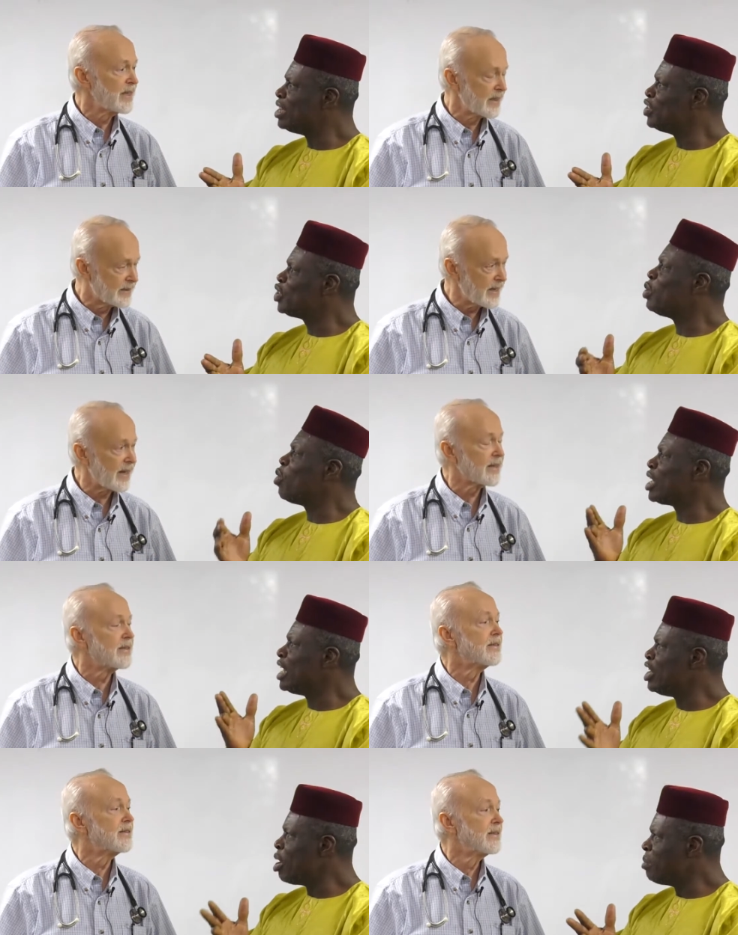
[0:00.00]
Speaker 1: exactly. to
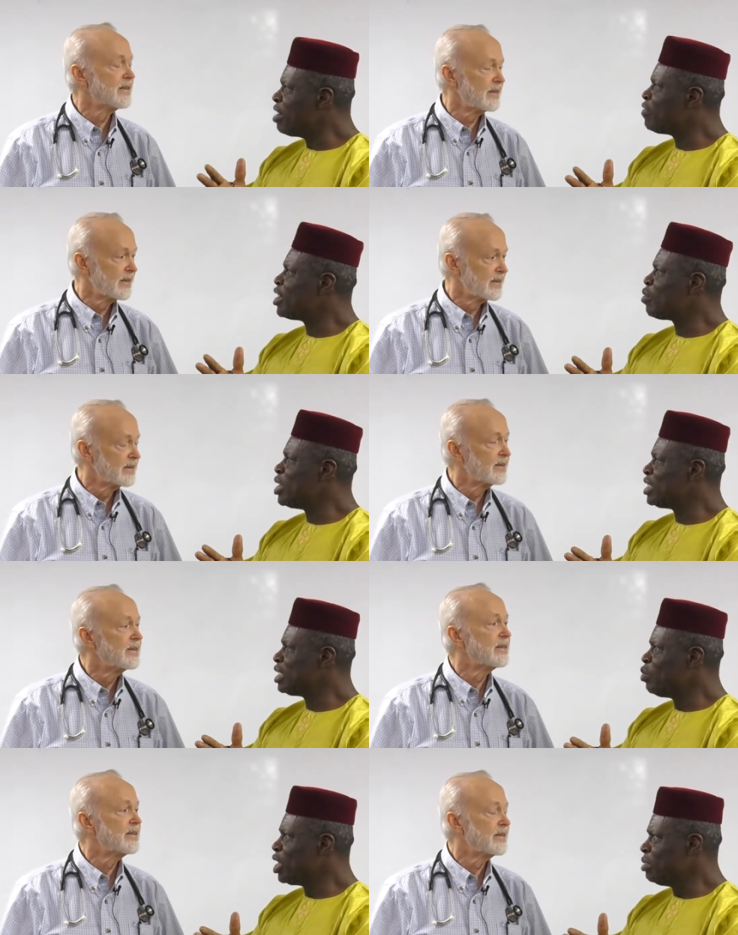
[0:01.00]
what the normal
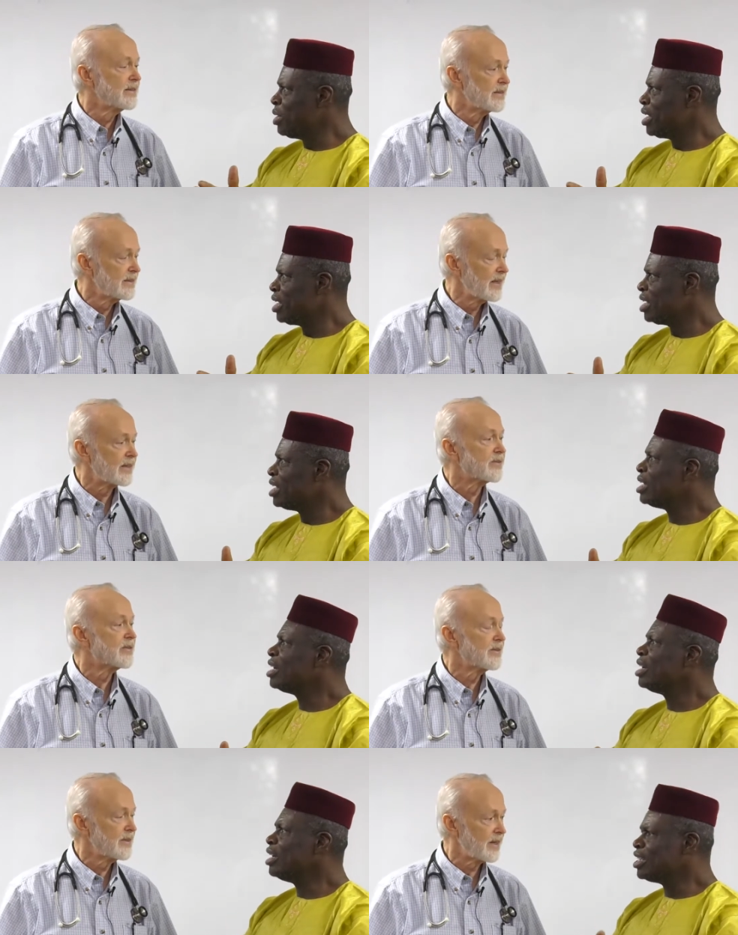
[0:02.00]
frequency would be.
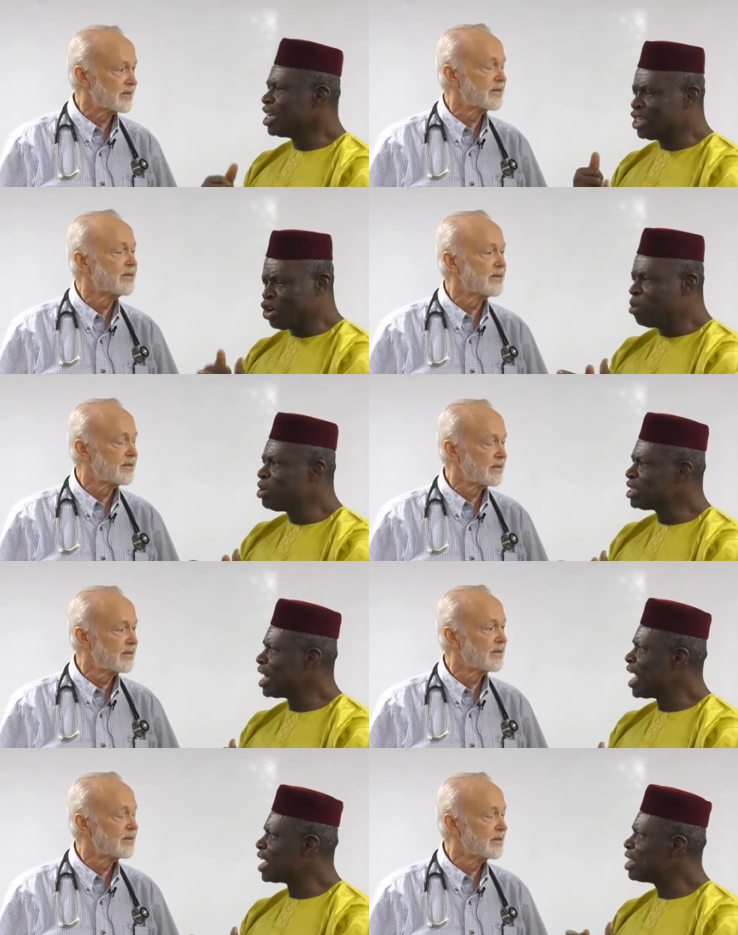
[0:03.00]
Yes. It, yes. It's
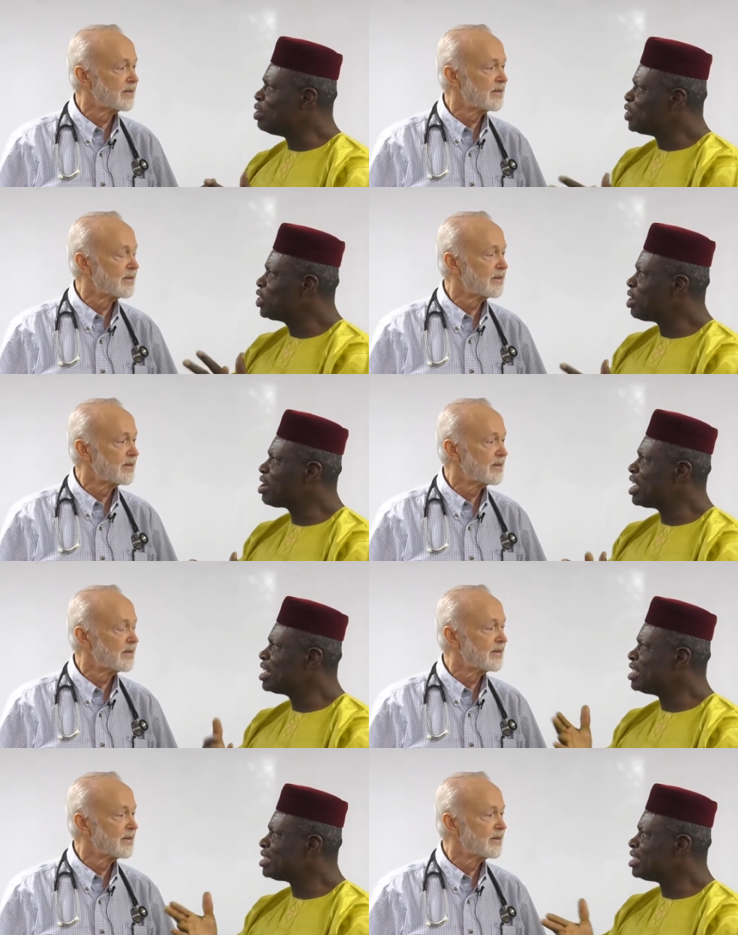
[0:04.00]
almost like you're
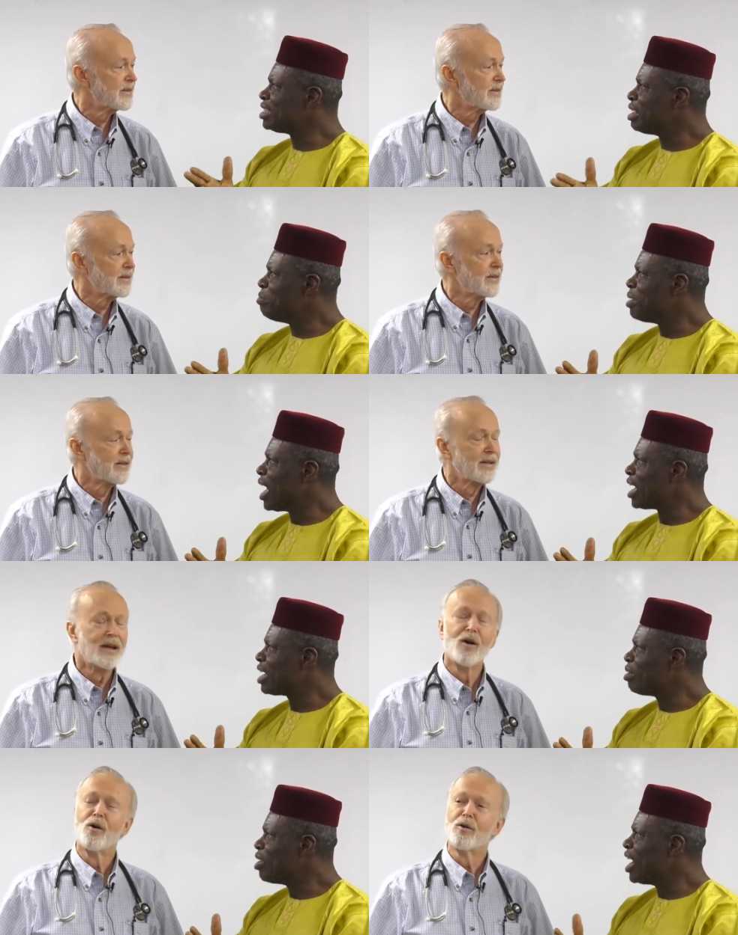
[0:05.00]
shocking the system back,
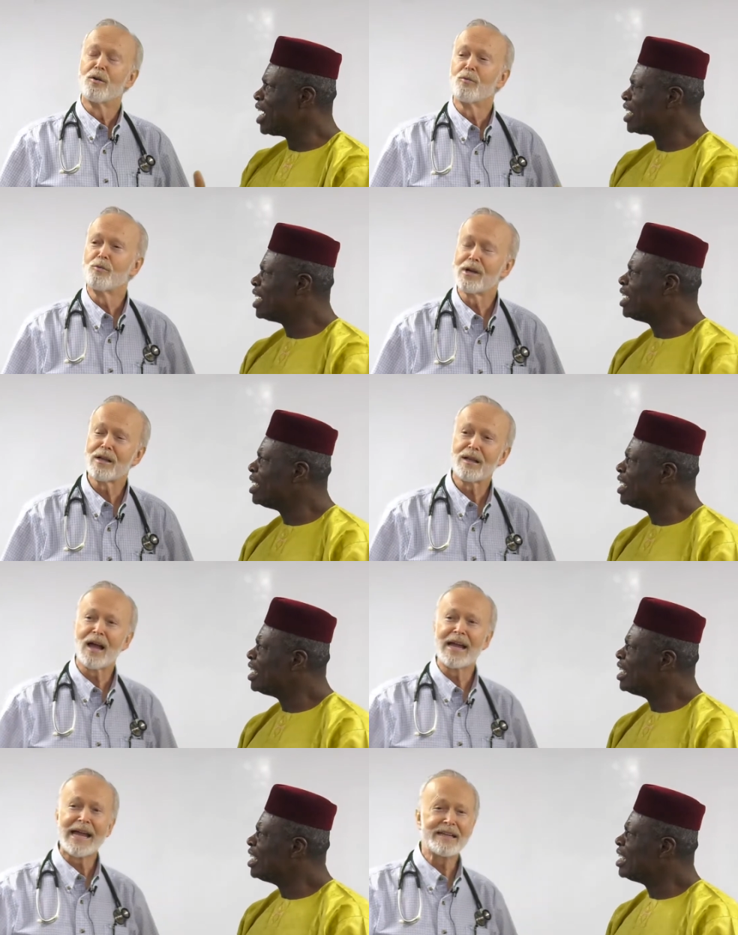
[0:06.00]
Speaker 2: right? Well,
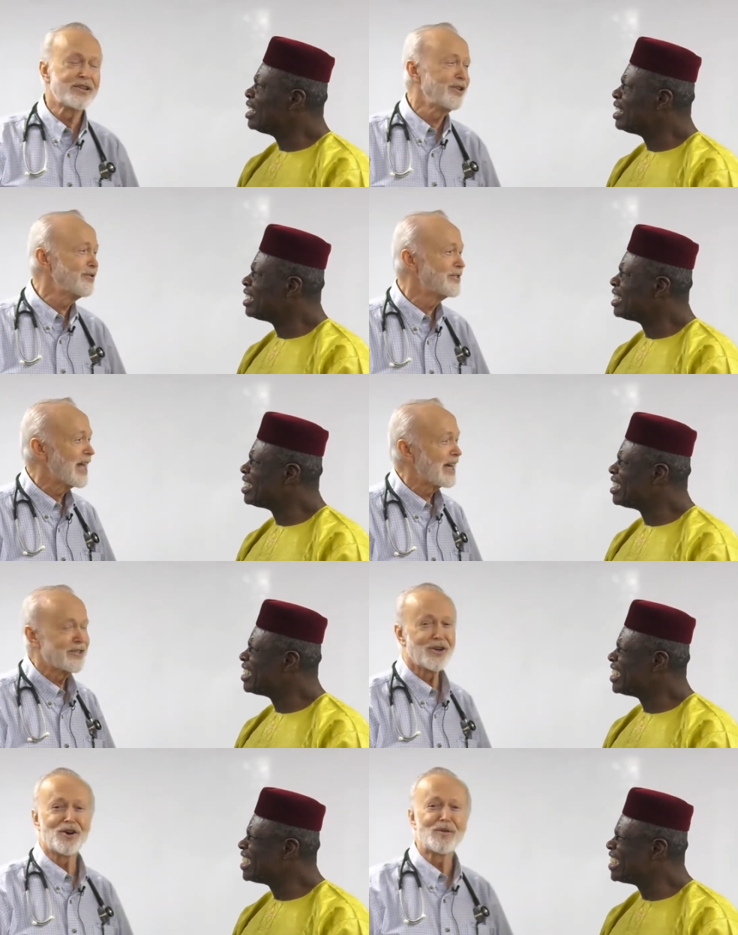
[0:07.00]
I hate to use
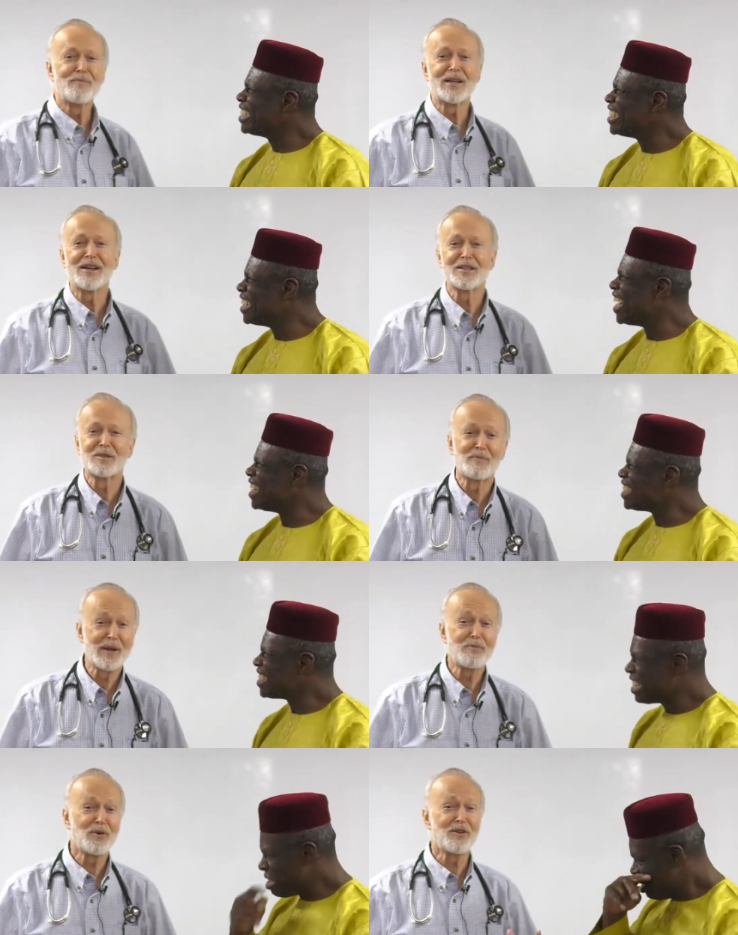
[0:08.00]
that term because yes.
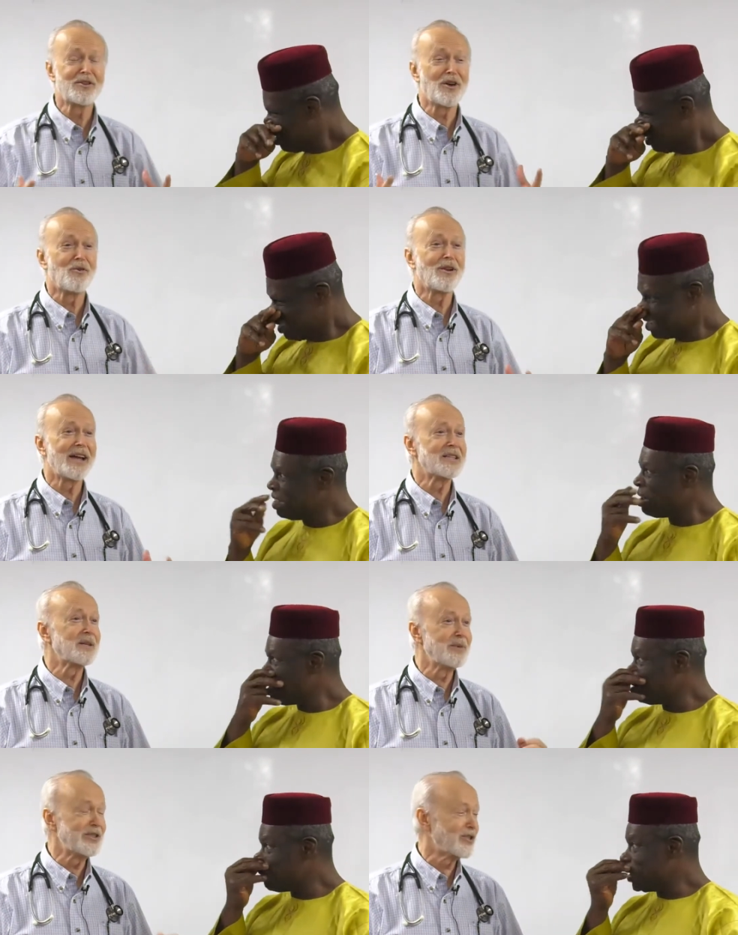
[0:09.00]
people don't
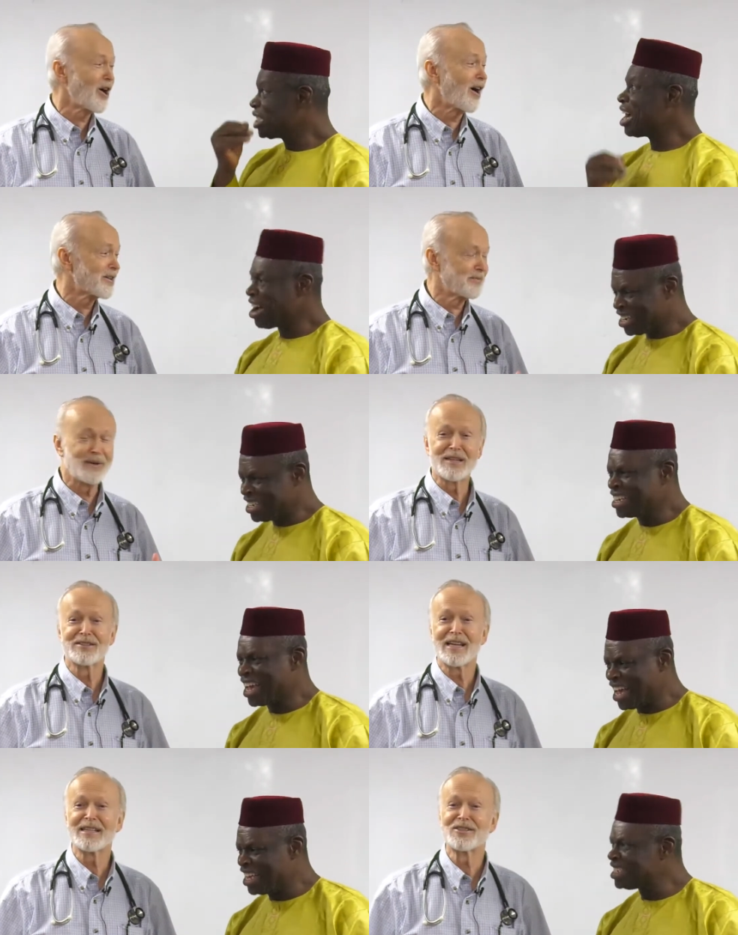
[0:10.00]
like to be shocked, shocked
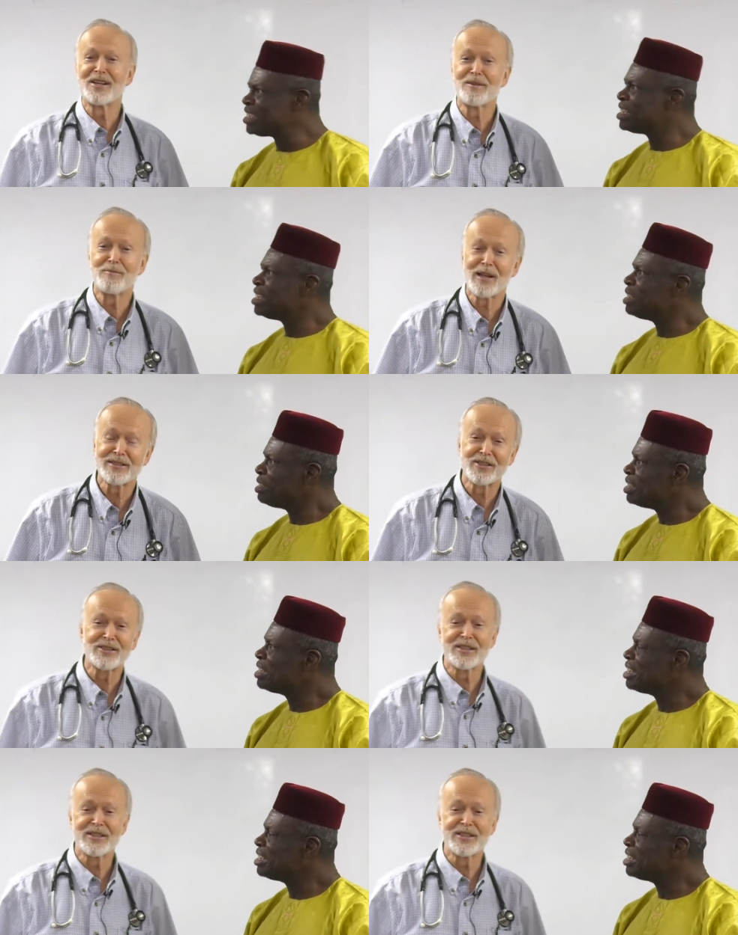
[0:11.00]
because yes. that's an unpleasant